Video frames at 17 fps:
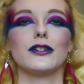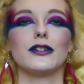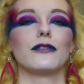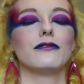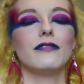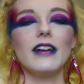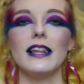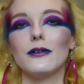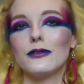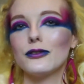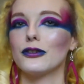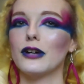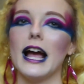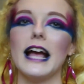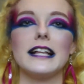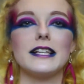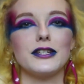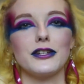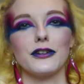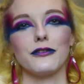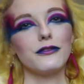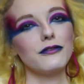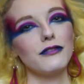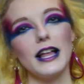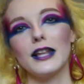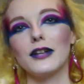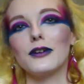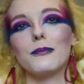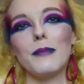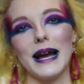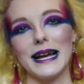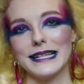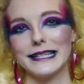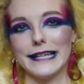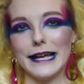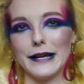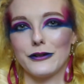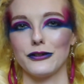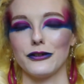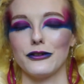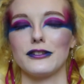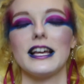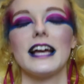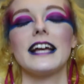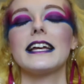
your fellow trans, your fellow bisexuals.